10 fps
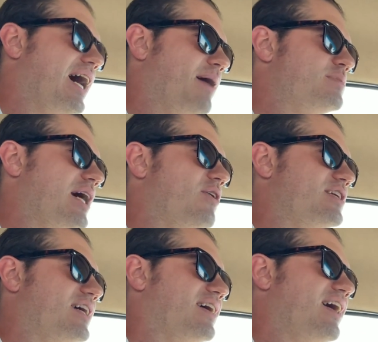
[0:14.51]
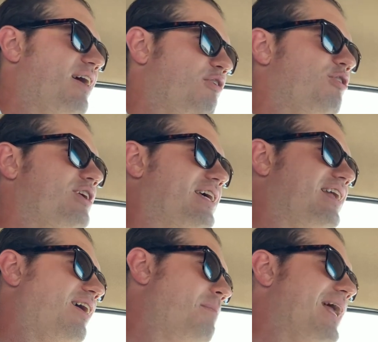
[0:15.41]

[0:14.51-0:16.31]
I'm telling you, I've heard it. I've